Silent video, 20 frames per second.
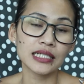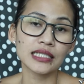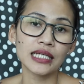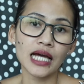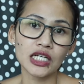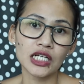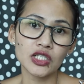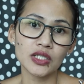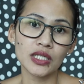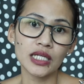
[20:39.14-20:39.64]

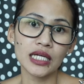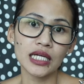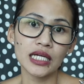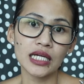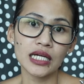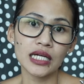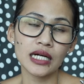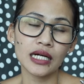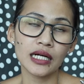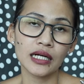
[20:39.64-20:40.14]

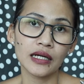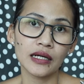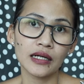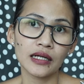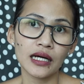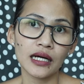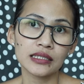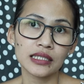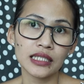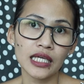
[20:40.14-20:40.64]
actually
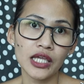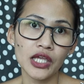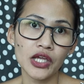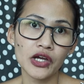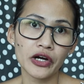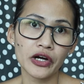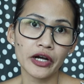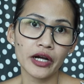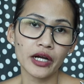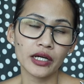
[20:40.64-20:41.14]
a
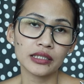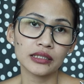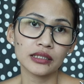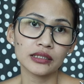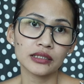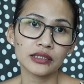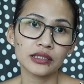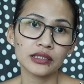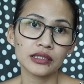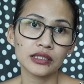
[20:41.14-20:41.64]
senior
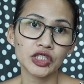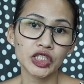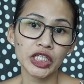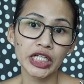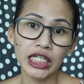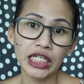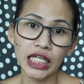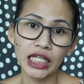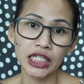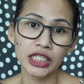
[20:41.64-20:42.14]

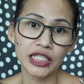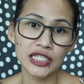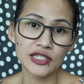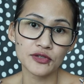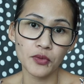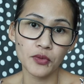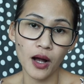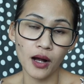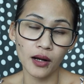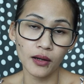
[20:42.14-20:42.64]
cheerleader
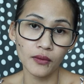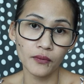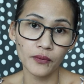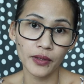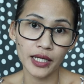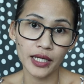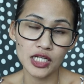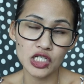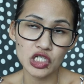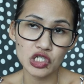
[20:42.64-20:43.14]
as well
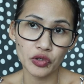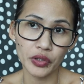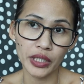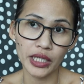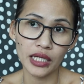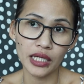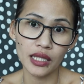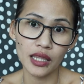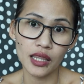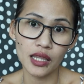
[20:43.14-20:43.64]
when I
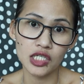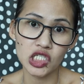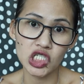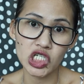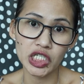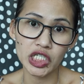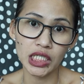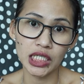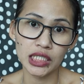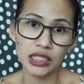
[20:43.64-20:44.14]
joined the
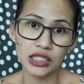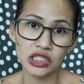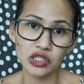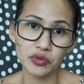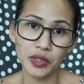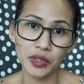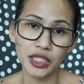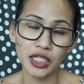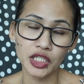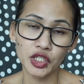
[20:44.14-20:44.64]
cheerleading
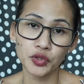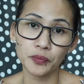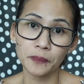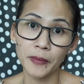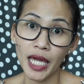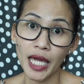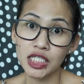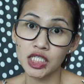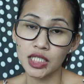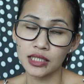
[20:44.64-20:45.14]
squad in
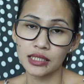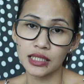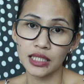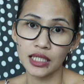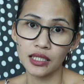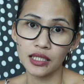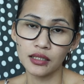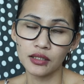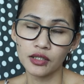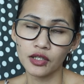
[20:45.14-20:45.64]

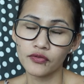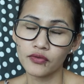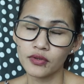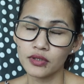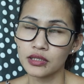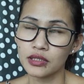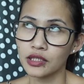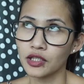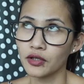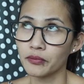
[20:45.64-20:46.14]
UPHSD,
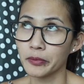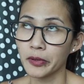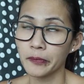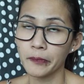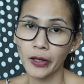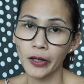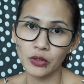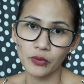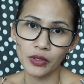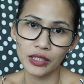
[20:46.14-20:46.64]
University of
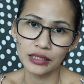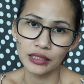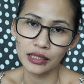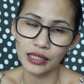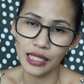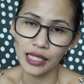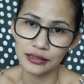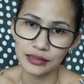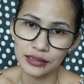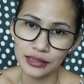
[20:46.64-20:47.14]
Perpetual
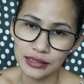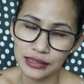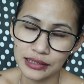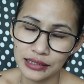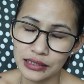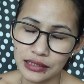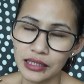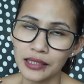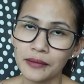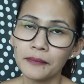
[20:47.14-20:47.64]
Delta
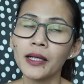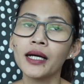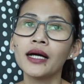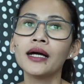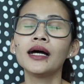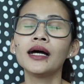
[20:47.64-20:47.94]
System.